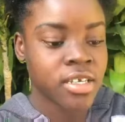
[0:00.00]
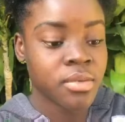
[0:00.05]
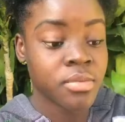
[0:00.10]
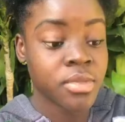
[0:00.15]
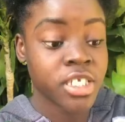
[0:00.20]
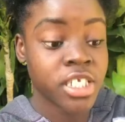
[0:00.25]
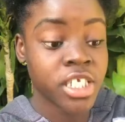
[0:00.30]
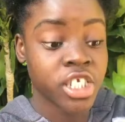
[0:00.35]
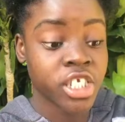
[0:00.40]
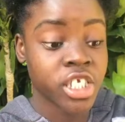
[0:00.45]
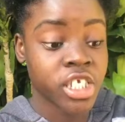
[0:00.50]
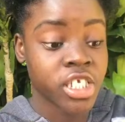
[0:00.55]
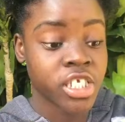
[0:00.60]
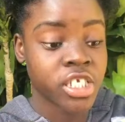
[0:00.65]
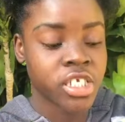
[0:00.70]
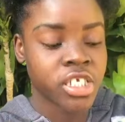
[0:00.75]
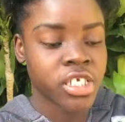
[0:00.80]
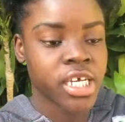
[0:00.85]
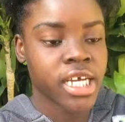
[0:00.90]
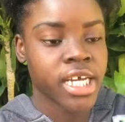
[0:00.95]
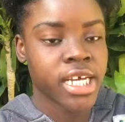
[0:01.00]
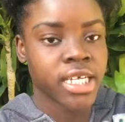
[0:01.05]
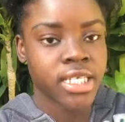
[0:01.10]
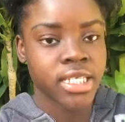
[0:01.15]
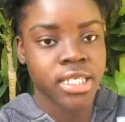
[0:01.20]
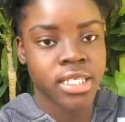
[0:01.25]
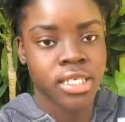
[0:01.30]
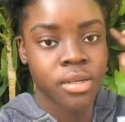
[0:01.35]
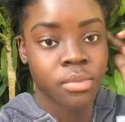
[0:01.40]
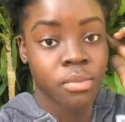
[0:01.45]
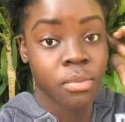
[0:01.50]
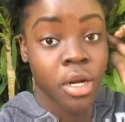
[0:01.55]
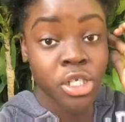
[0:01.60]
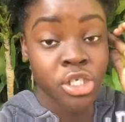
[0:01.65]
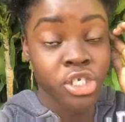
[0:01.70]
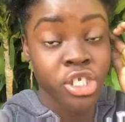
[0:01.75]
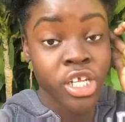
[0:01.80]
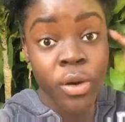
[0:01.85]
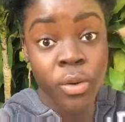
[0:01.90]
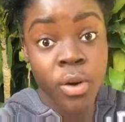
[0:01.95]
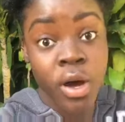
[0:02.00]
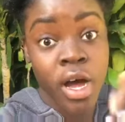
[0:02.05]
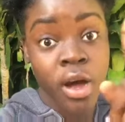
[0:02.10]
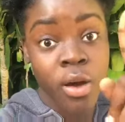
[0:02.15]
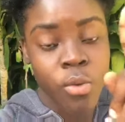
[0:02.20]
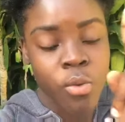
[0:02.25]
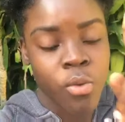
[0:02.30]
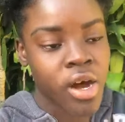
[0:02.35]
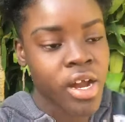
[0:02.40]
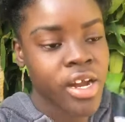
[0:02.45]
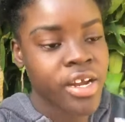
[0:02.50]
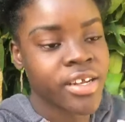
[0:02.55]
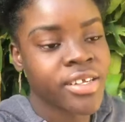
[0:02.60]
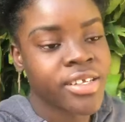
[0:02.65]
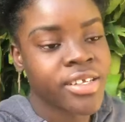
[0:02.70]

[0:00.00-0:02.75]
Teacher, this is guys. But today, what? One.